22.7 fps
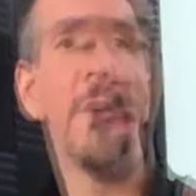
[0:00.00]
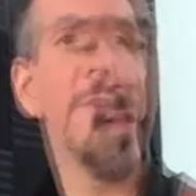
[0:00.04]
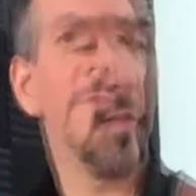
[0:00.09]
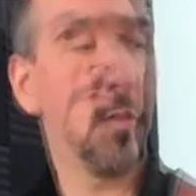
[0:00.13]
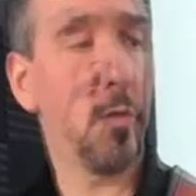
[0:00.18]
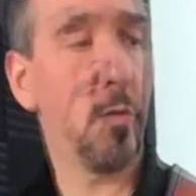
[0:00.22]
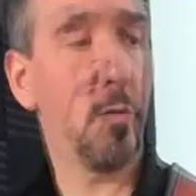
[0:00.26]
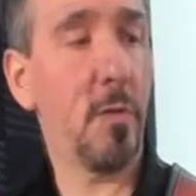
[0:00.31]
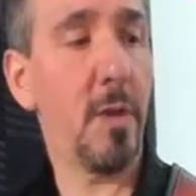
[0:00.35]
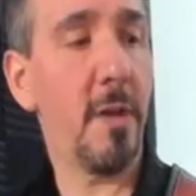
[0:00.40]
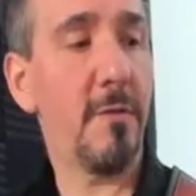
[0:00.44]

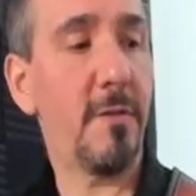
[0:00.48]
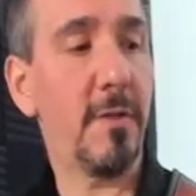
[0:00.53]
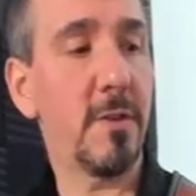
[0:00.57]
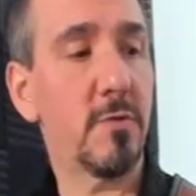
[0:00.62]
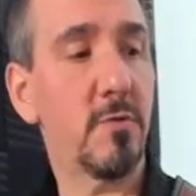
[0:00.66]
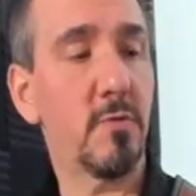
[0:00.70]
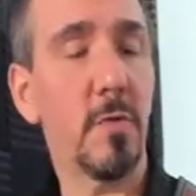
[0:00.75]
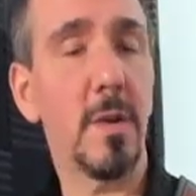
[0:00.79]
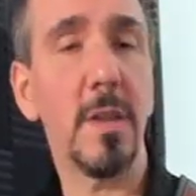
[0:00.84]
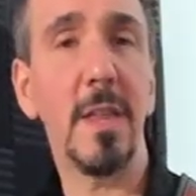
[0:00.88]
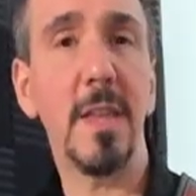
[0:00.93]
So the riff
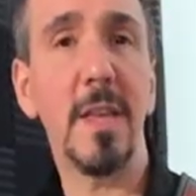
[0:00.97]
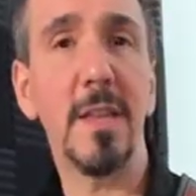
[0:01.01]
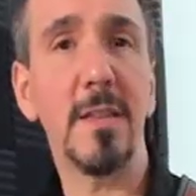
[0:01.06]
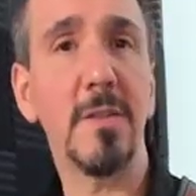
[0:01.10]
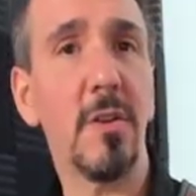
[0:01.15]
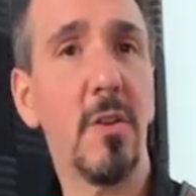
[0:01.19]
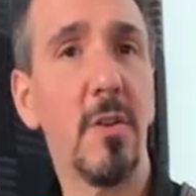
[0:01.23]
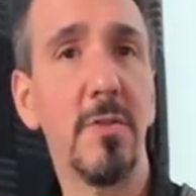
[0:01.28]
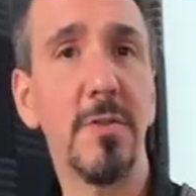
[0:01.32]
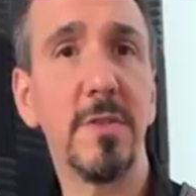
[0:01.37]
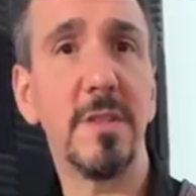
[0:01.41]
is really,
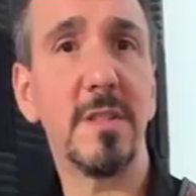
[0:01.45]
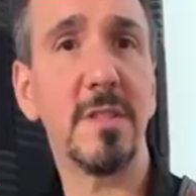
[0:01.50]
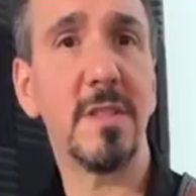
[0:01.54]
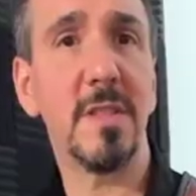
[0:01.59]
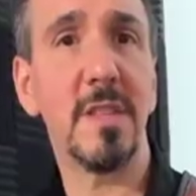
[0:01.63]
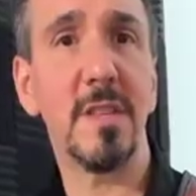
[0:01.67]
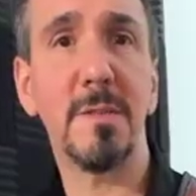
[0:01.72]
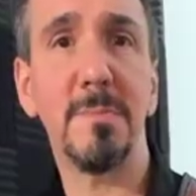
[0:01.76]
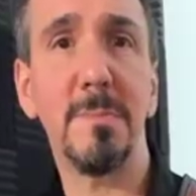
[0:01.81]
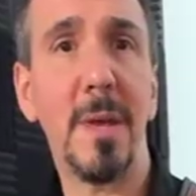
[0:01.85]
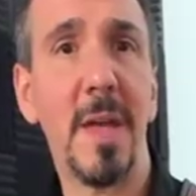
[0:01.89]
it's all
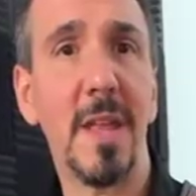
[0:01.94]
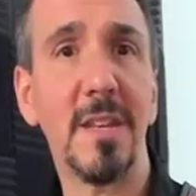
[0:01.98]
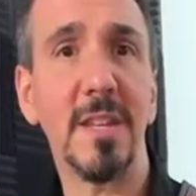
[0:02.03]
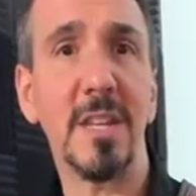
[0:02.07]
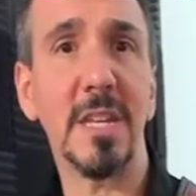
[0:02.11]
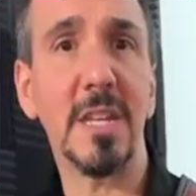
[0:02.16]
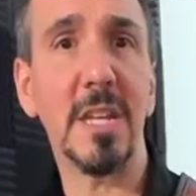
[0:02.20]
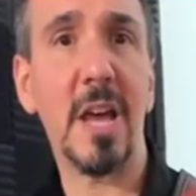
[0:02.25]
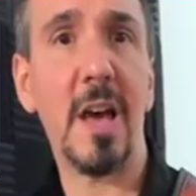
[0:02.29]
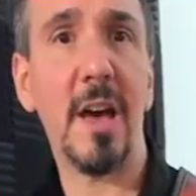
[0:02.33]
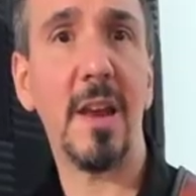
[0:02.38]
just this
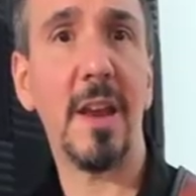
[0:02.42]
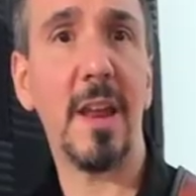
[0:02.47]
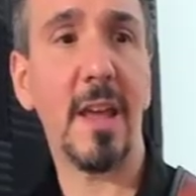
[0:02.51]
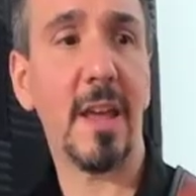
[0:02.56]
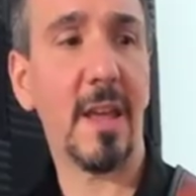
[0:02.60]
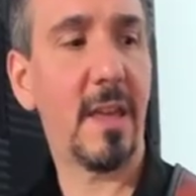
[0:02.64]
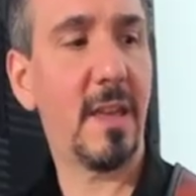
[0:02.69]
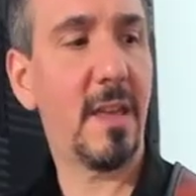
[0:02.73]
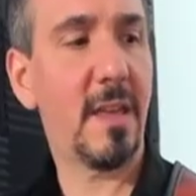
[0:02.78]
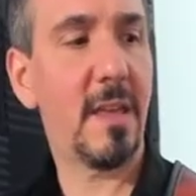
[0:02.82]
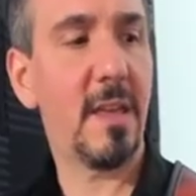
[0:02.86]

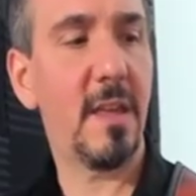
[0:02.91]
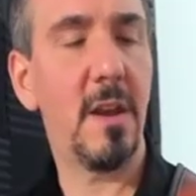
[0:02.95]
pentatonic,